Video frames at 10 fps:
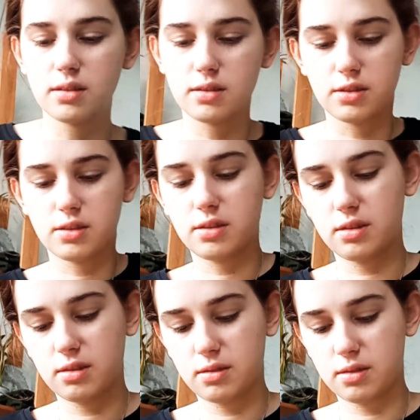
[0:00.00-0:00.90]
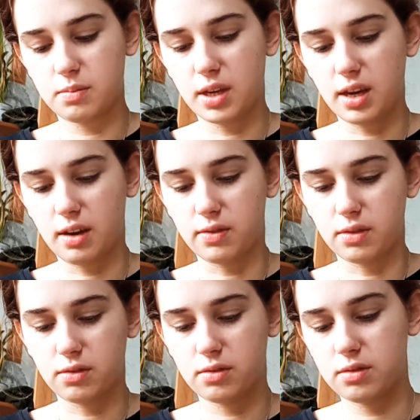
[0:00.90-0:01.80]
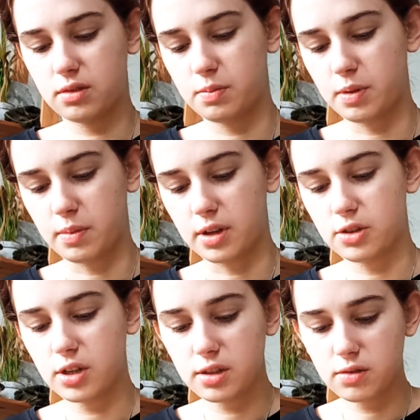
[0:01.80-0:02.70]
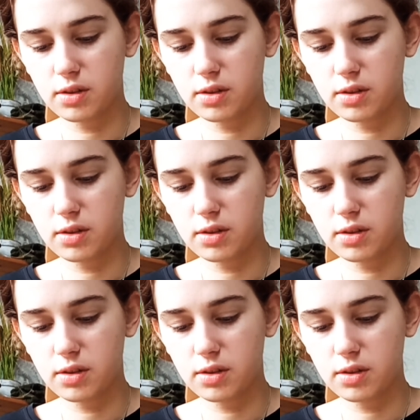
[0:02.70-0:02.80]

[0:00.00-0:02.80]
Just be careful not to put my address on